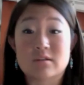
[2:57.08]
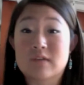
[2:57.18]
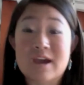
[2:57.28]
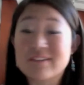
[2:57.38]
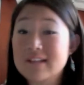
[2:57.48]

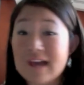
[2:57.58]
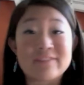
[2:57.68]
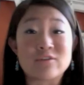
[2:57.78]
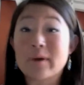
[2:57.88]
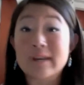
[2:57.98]

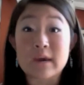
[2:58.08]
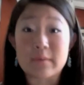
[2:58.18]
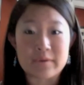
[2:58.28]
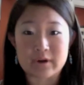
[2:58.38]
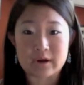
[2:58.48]
have no
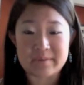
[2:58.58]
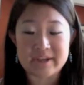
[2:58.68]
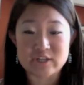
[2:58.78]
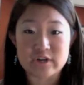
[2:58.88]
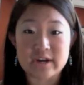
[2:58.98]
idea what they're going to
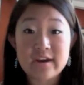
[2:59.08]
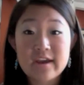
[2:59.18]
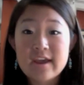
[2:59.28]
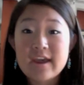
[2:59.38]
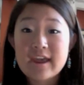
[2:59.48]
major in.
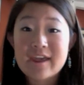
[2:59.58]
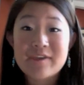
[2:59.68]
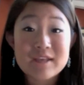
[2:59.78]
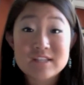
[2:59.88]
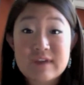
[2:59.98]

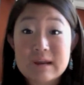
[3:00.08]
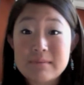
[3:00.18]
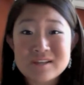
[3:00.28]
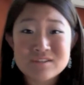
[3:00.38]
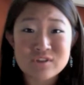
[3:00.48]
And that's
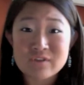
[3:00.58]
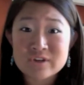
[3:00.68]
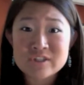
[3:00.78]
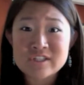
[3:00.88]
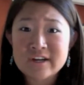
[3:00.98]
fine, because for the
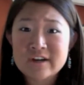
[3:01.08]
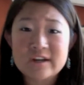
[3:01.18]
first year,